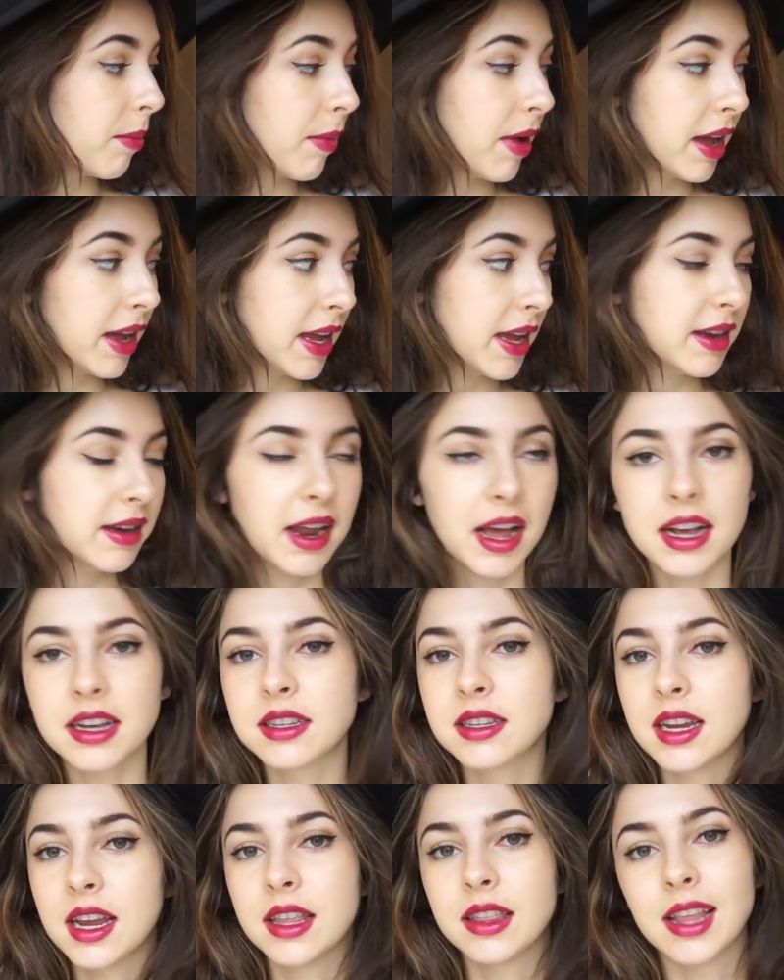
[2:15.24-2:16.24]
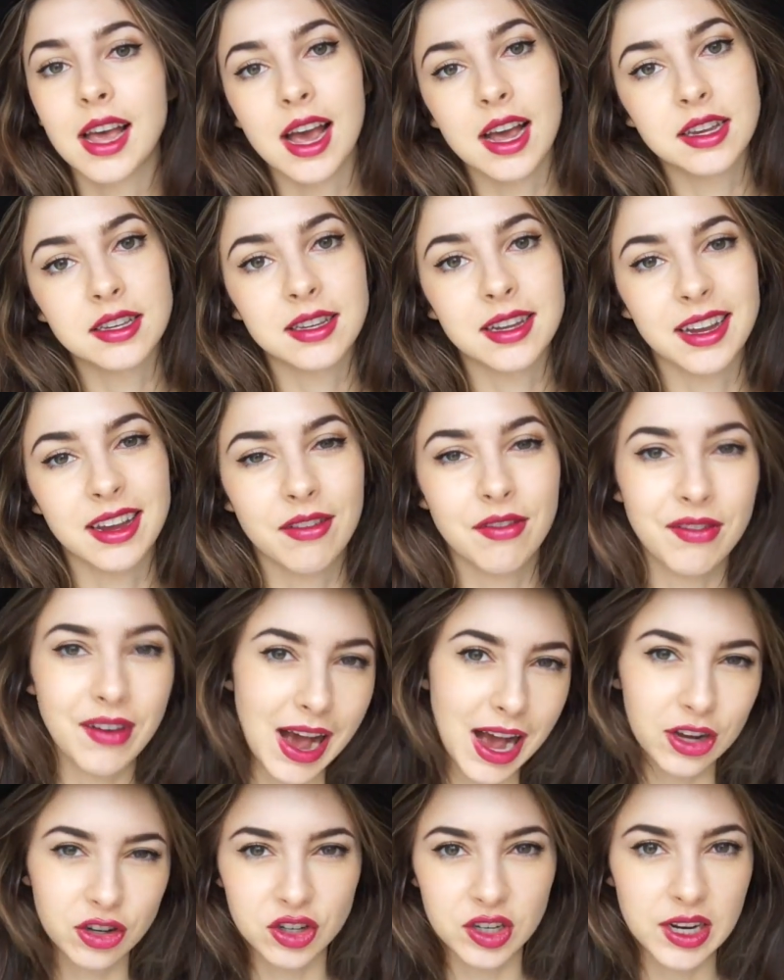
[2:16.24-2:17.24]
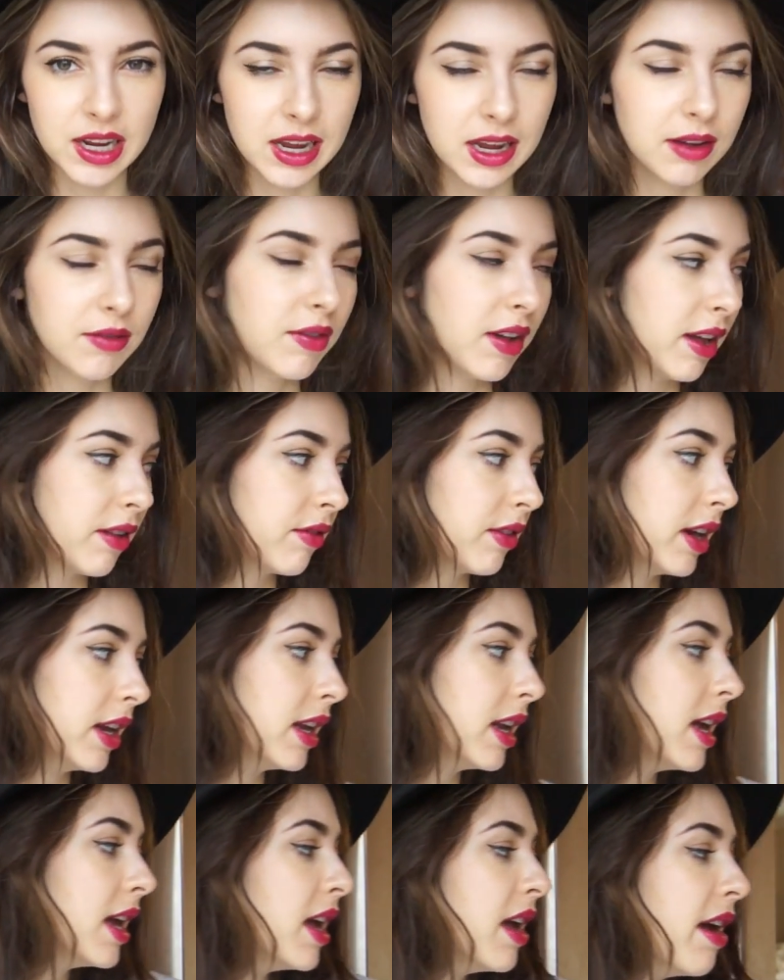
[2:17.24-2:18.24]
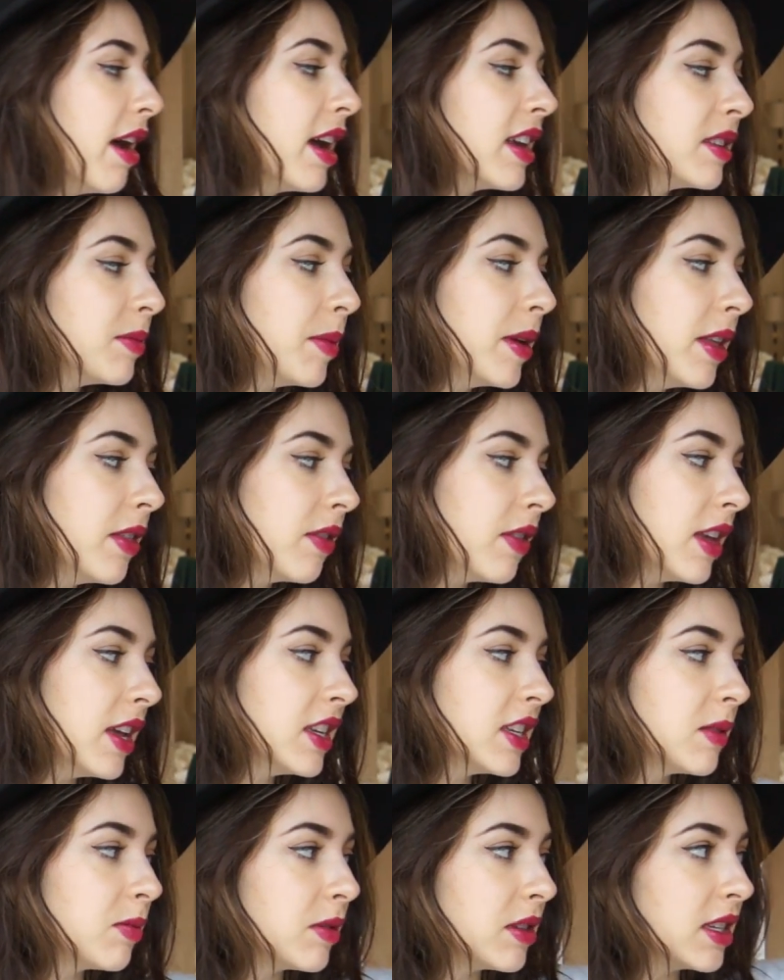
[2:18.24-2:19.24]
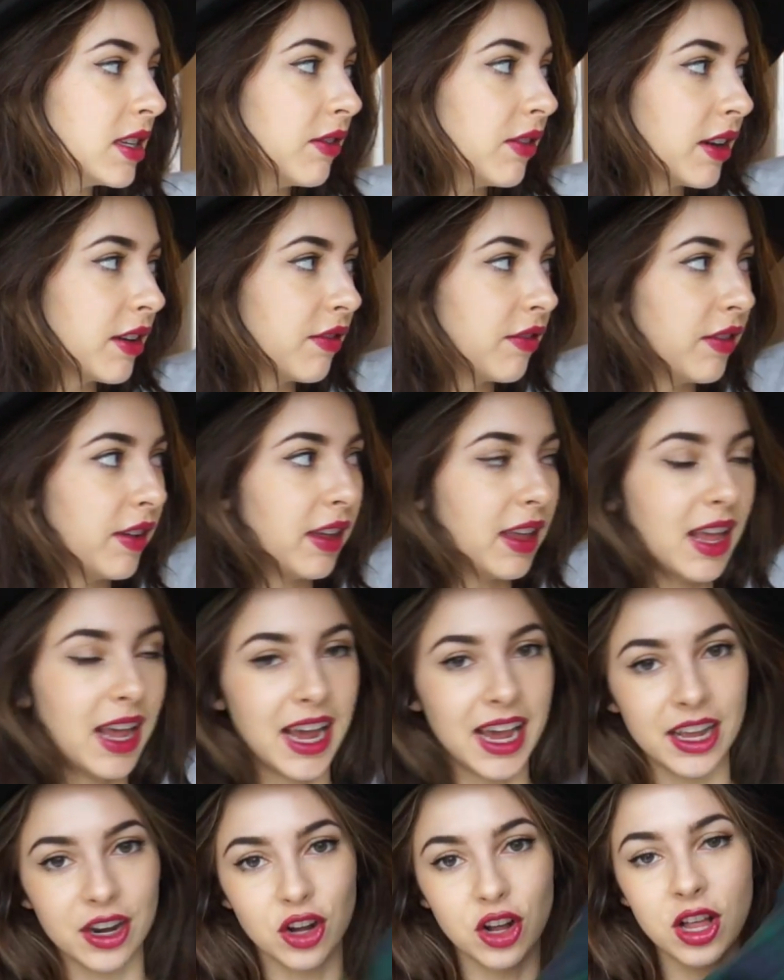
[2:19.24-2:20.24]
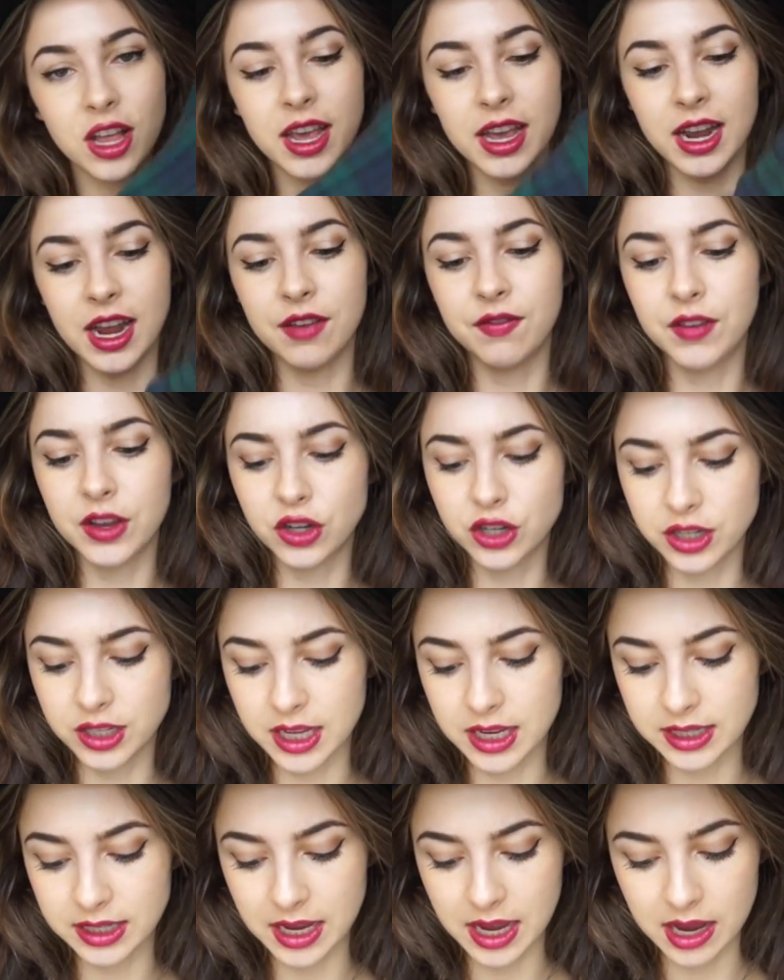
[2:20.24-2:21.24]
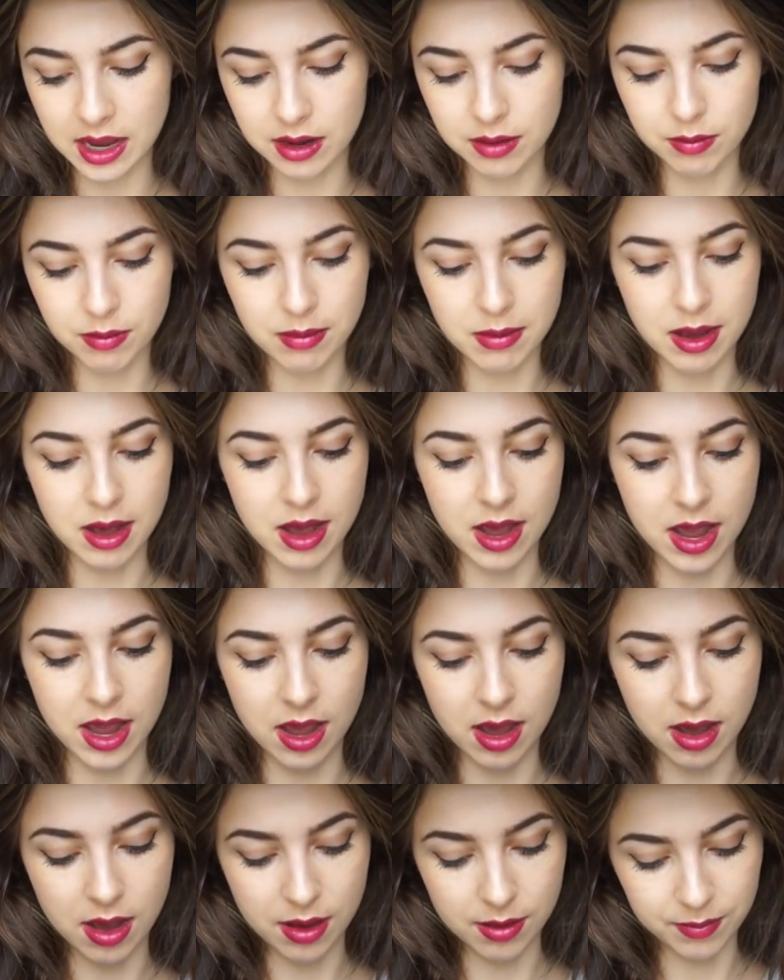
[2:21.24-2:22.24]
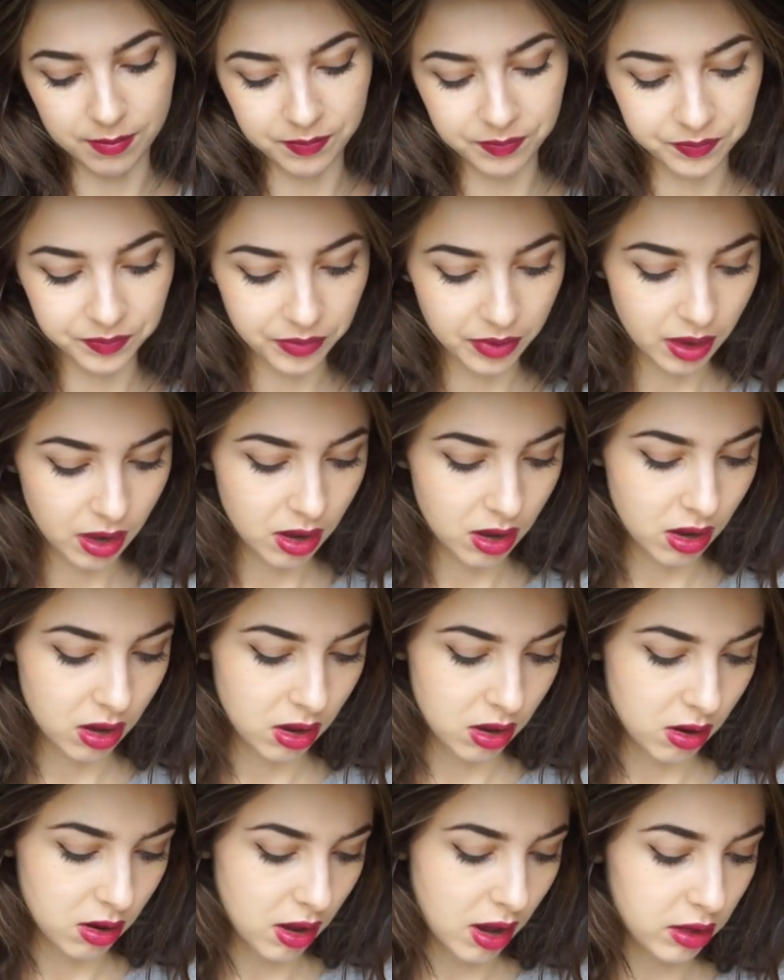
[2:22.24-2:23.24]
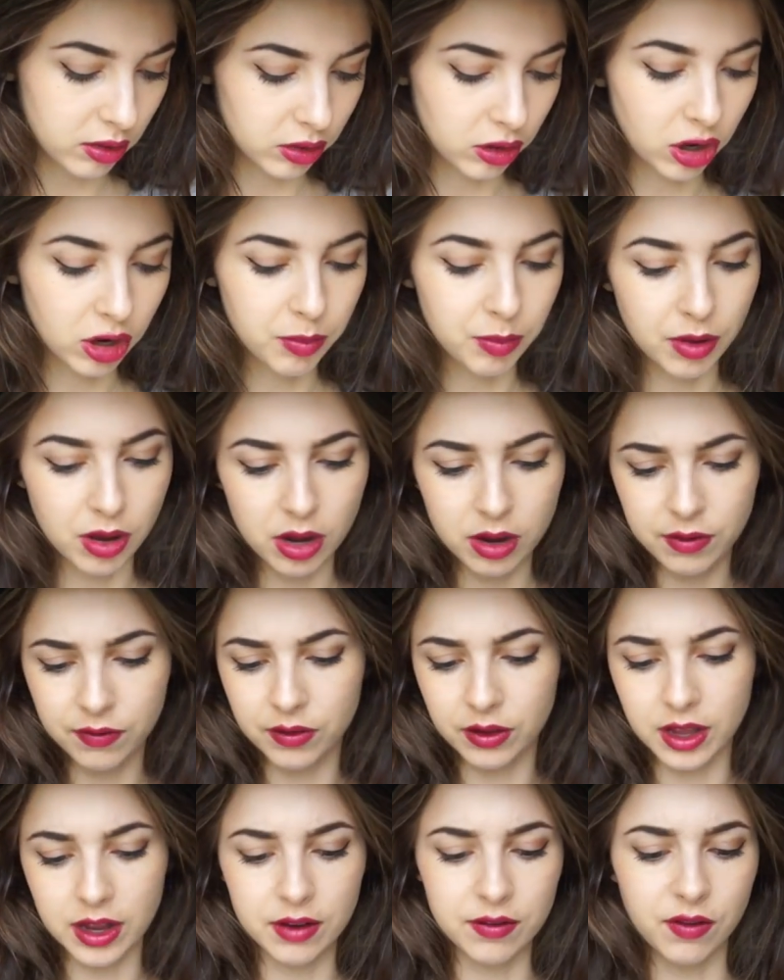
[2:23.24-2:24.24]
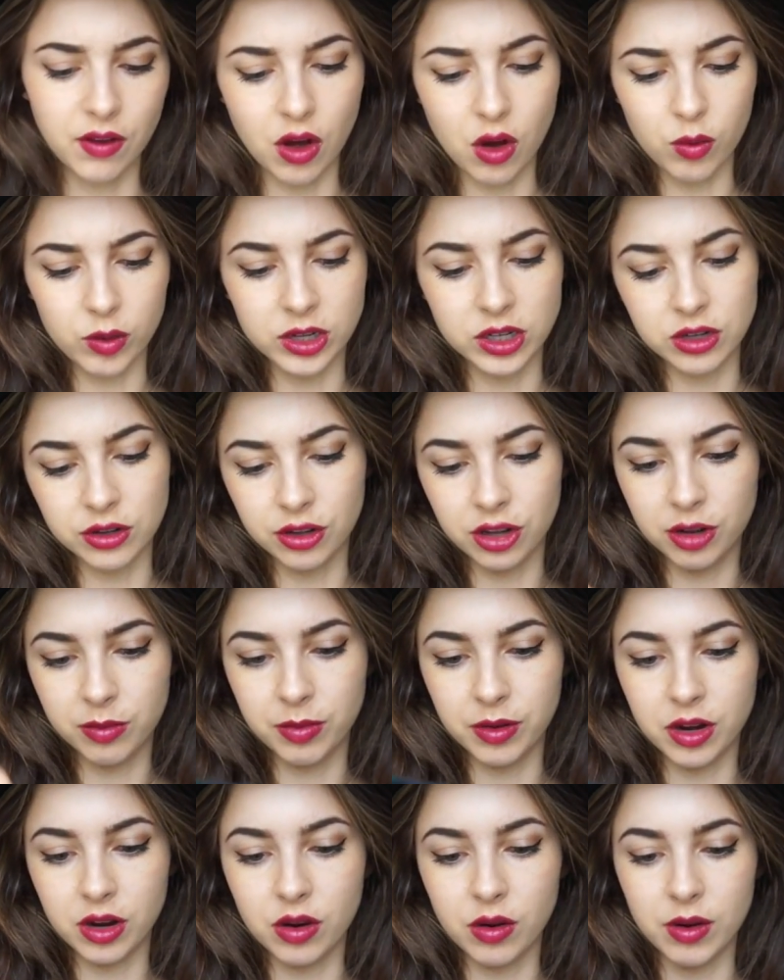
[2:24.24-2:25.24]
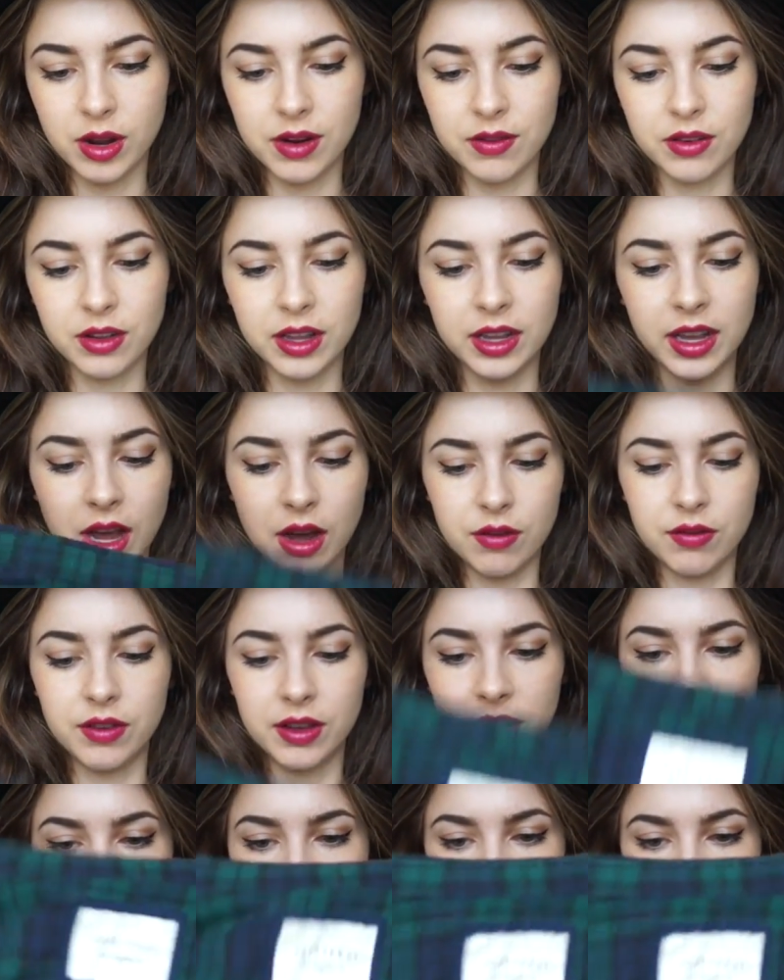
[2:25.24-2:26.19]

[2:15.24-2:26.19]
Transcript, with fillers: My next and last like fashion-y favorite has been this specific flannel, and I featured this in my lookbook for like fall winter lookbook or whatever, like outfit